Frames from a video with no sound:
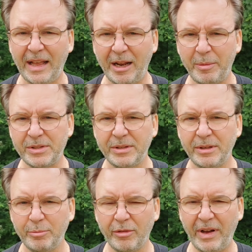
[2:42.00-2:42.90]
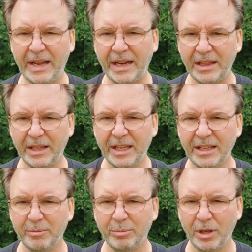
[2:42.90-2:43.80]
I'm going to provide a
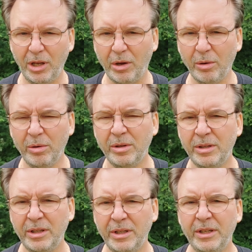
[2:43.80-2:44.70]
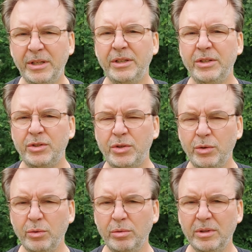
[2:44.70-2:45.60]
link below
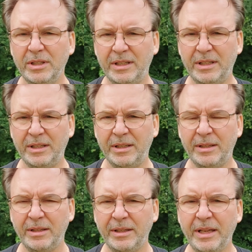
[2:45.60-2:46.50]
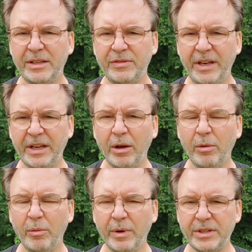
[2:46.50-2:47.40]
to his
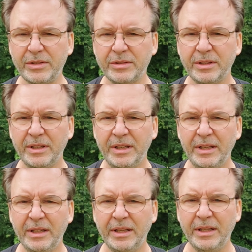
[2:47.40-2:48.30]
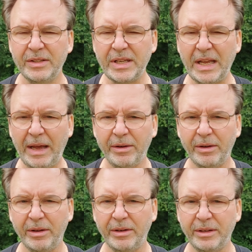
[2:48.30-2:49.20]
video, which is out
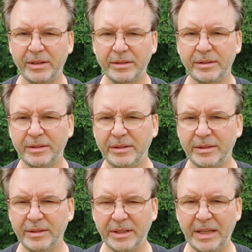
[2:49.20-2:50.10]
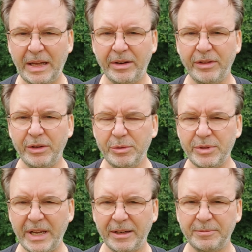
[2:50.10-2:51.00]
on the YouTube
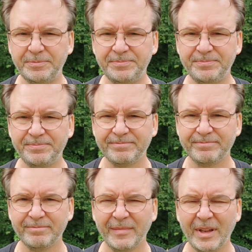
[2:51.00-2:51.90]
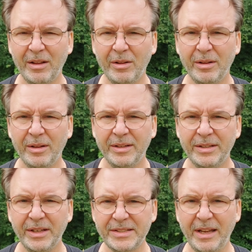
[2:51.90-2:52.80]
channel. Till
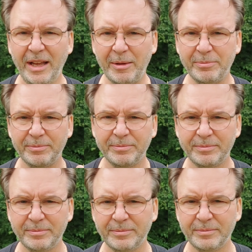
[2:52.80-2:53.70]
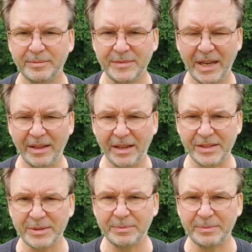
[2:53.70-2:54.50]
next time, tight lines.